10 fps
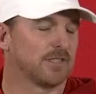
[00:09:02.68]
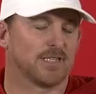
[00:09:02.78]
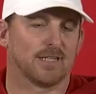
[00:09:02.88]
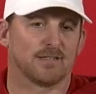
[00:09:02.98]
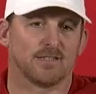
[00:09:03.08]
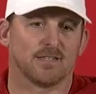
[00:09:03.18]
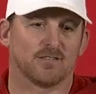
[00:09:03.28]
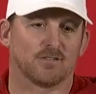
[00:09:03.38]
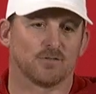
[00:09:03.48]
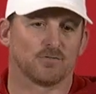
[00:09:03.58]
And again, I think
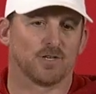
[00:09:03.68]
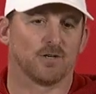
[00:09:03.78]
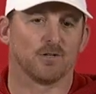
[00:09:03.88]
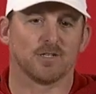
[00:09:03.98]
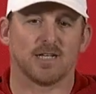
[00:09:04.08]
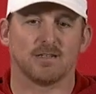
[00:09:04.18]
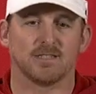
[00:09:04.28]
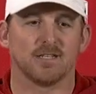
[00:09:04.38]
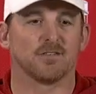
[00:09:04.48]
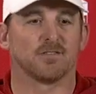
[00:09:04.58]
that's Coach Raiola and how he
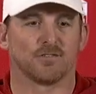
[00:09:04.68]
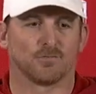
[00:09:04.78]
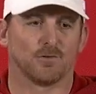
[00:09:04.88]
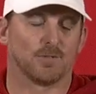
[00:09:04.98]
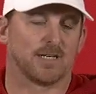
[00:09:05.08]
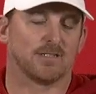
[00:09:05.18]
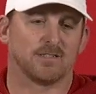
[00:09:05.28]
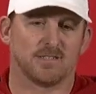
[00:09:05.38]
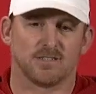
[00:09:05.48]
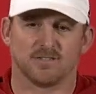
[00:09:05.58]
does his room and how he
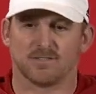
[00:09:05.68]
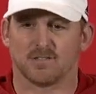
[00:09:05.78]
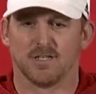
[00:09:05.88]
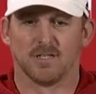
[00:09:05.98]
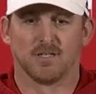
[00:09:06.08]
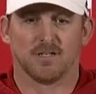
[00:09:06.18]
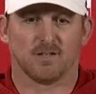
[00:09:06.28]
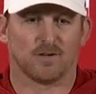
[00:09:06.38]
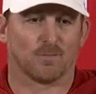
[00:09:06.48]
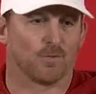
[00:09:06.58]
teaches, and
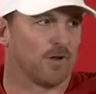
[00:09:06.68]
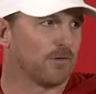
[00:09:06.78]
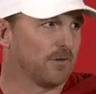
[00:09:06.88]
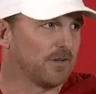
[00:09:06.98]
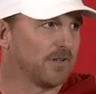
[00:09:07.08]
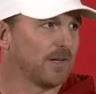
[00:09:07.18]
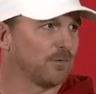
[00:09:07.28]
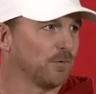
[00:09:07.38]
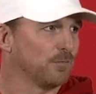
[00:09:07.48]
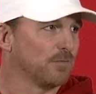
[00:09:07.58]
they're a brotherhood in that
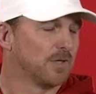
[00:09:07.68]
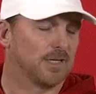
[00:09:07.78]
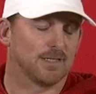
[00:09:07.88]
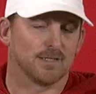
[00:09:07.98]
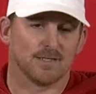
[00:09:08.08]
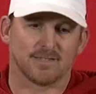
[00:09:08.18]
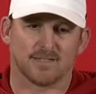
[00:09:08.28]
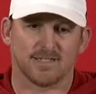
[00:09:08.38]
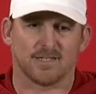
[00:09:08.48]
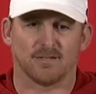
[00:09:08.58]
room, and uh, they
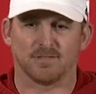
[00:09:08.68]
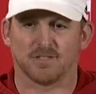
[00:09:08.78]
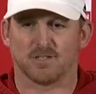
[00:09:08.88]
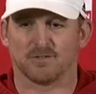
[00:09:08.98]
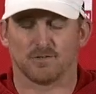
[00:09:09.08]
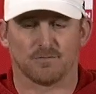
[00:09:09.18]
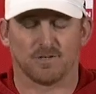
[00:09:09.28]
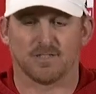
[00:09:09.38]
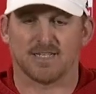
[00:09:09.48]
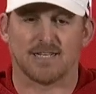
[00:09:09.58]
take care of each other, and they're a
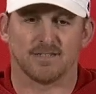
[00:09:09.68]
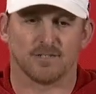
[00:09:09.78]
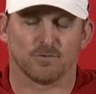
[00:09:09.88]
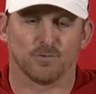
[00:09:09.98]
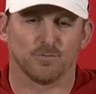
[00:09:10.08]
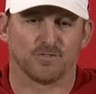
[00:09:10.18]
very tight knit group.